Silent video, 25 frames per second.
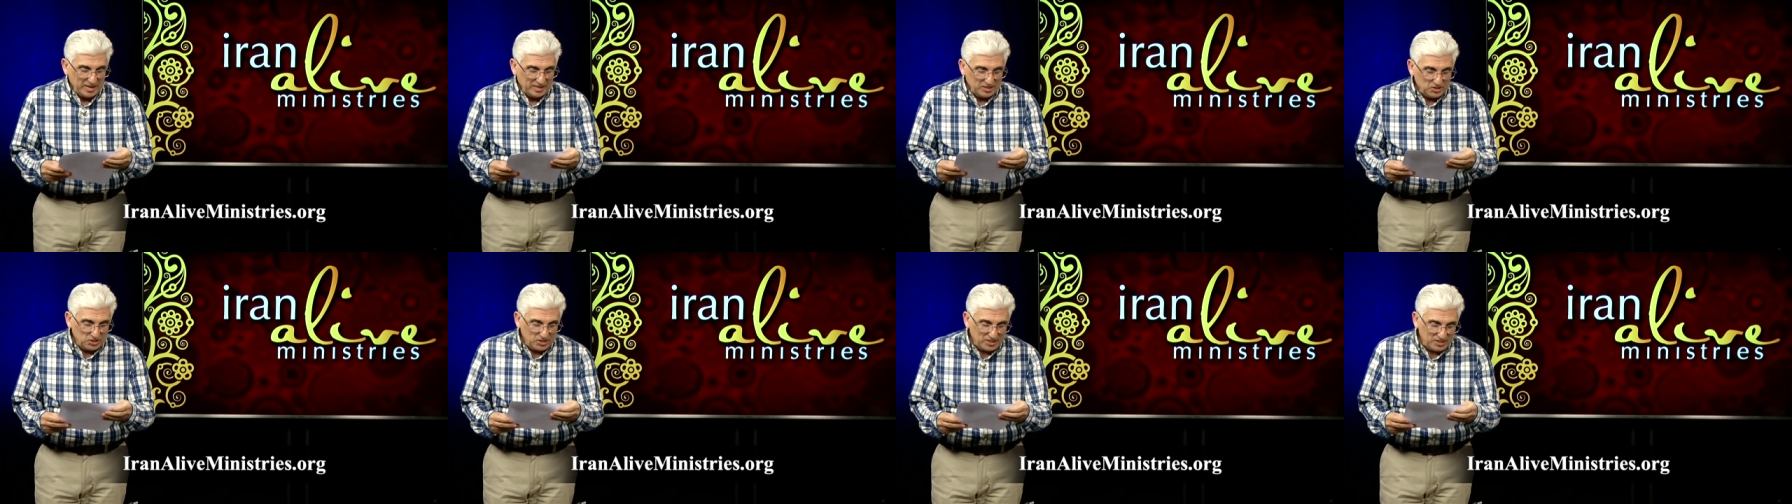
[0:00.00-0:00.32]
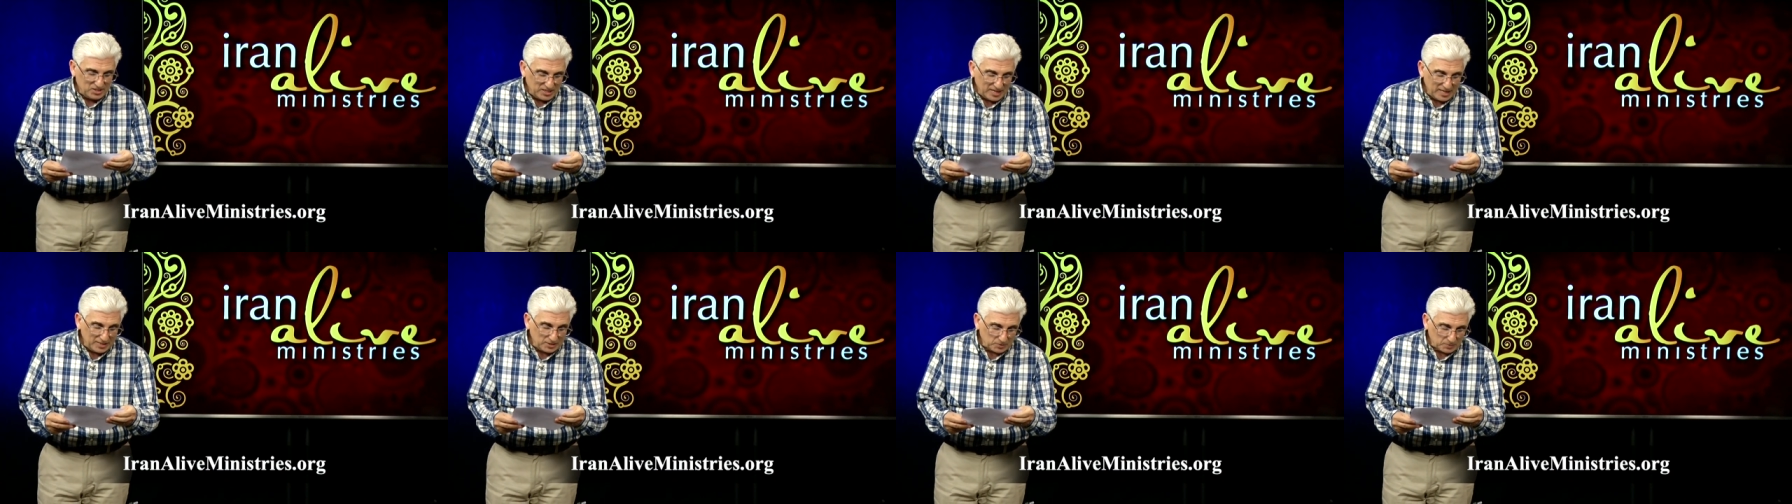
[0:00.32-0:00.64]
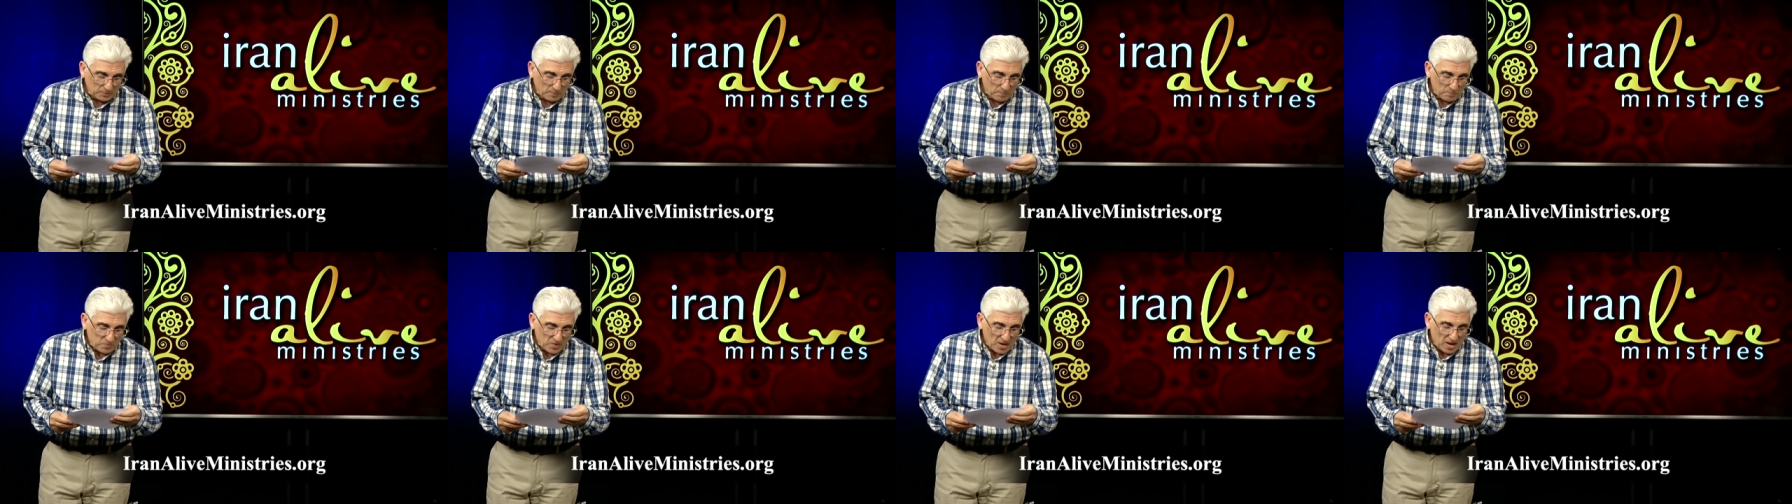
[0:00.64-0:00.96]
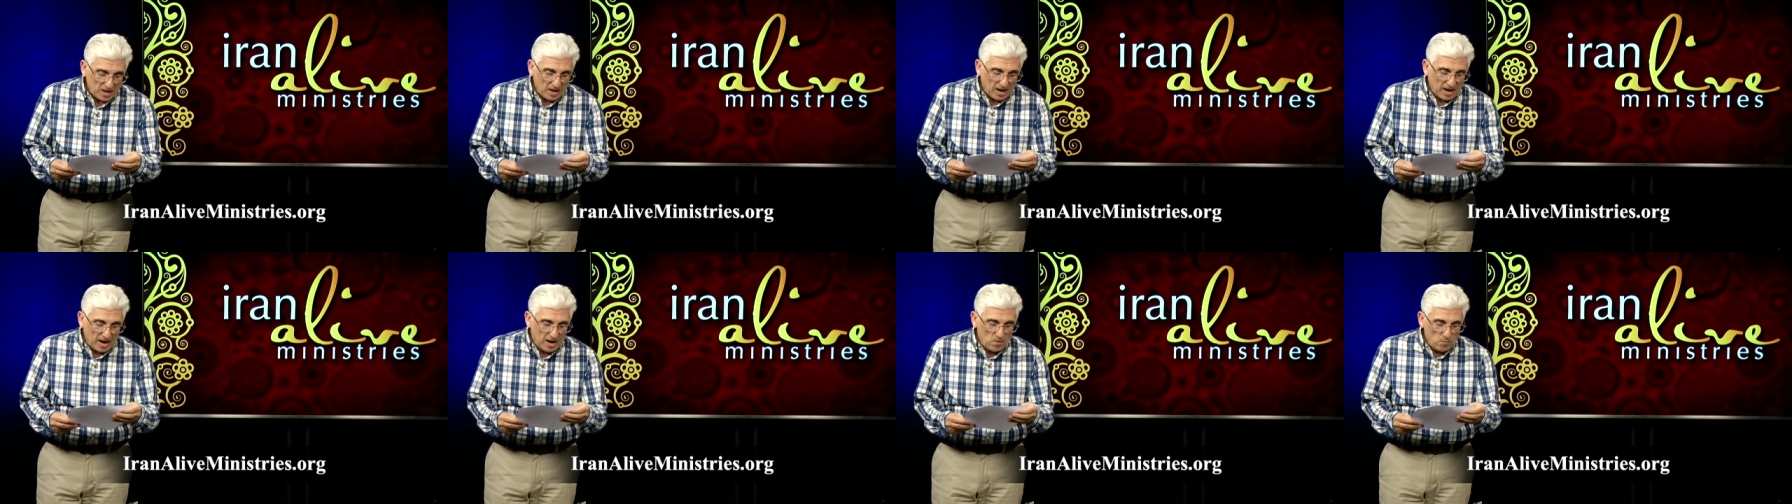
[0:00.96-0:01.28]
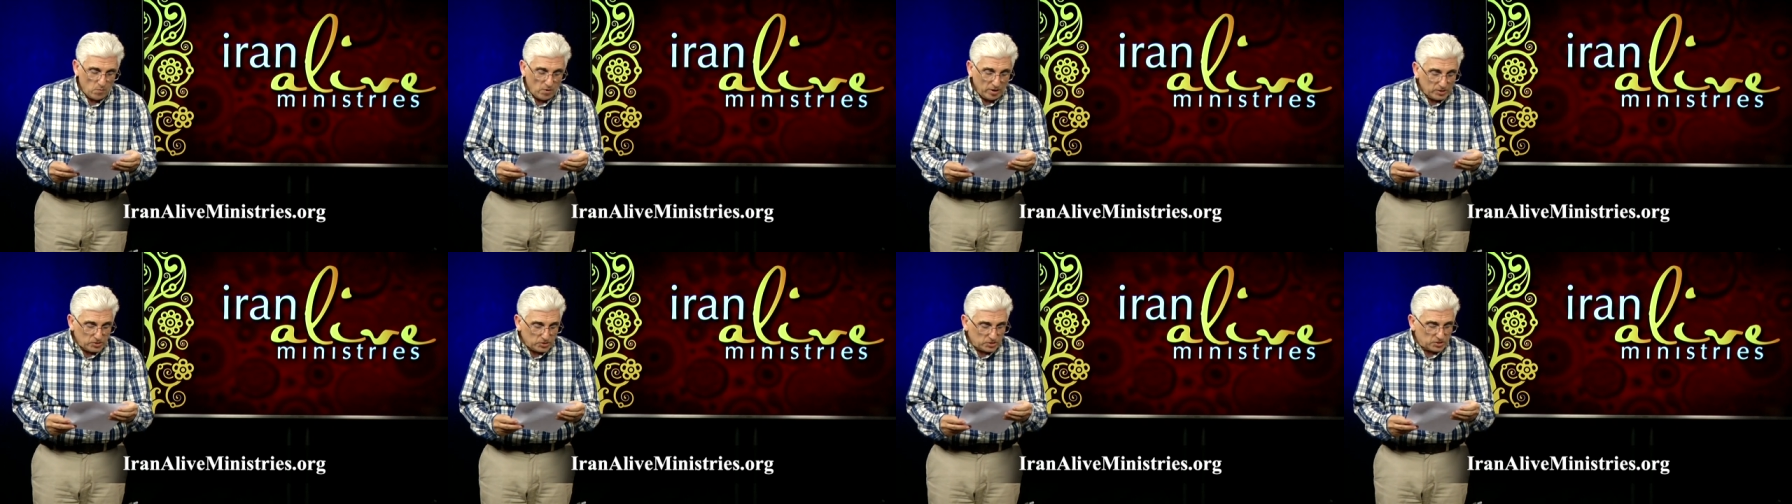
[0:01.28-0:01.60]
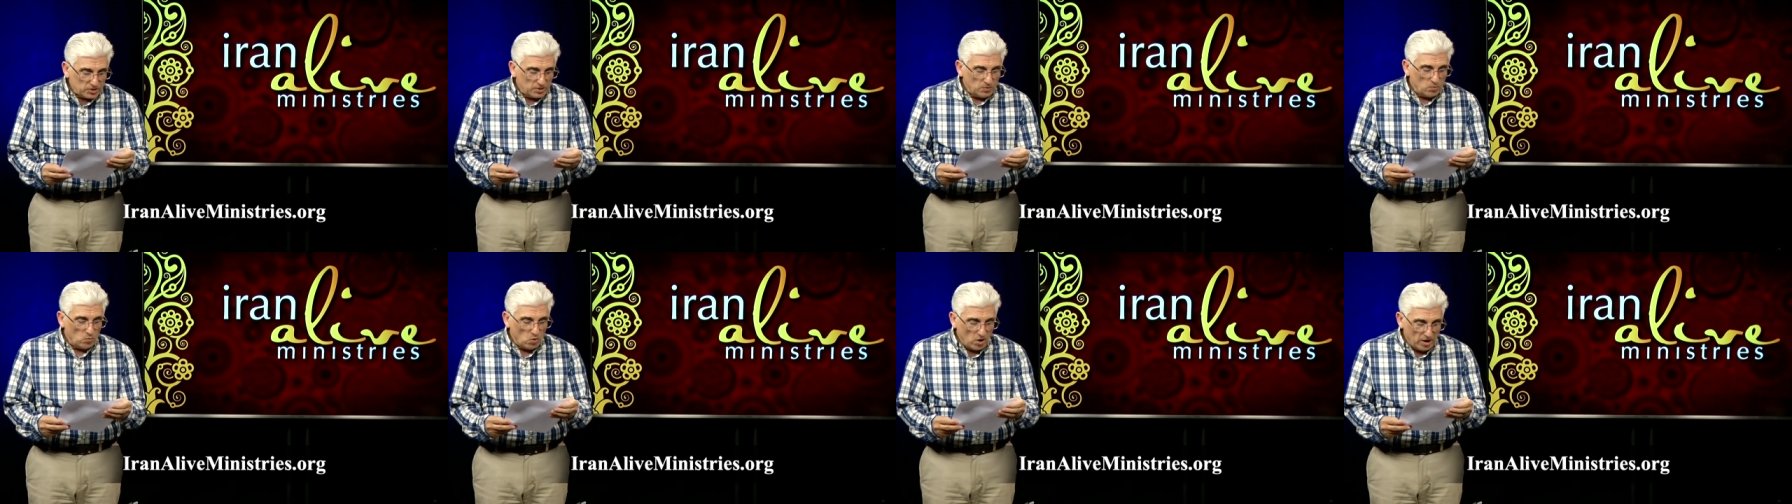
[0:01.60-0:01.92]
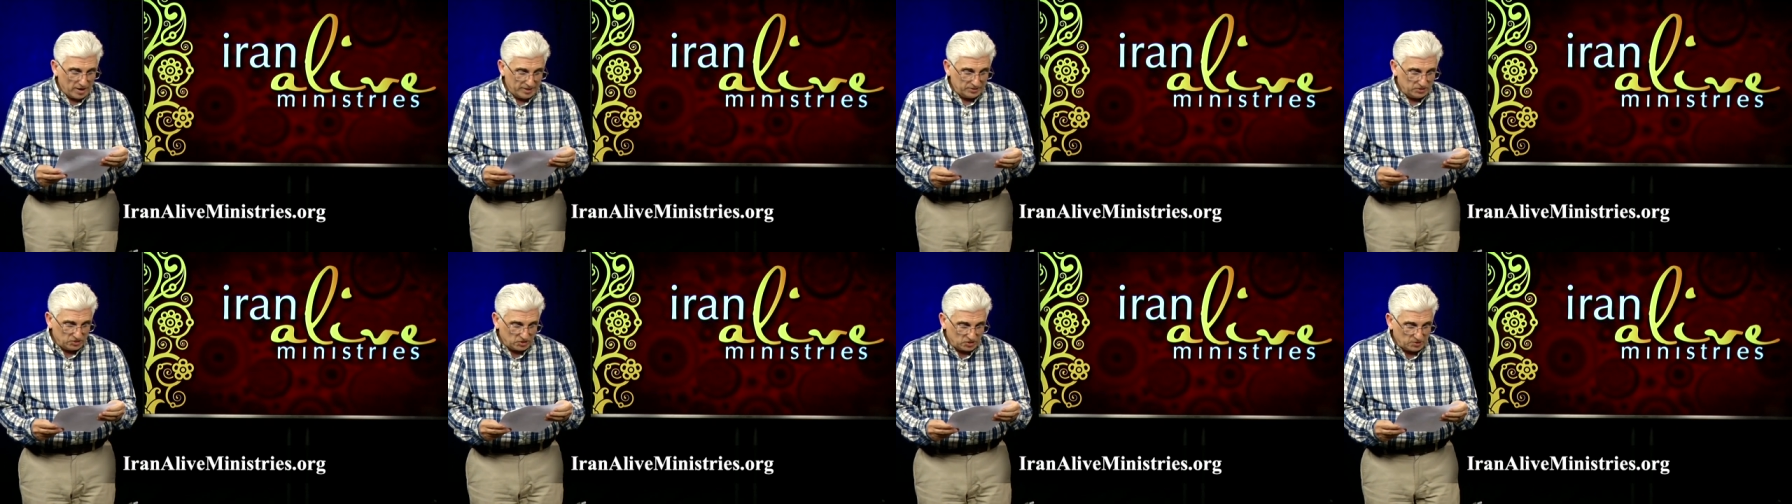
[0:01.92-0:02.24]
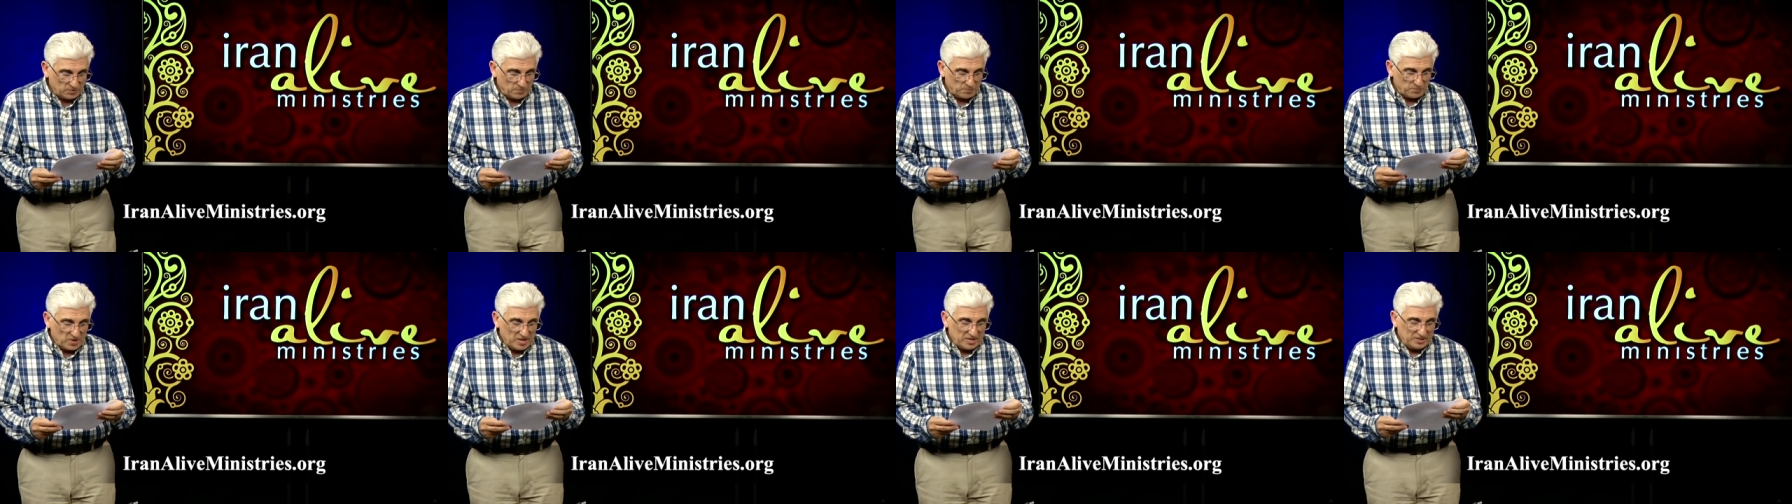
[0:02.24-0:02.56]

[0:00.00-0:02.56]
She says, "I was once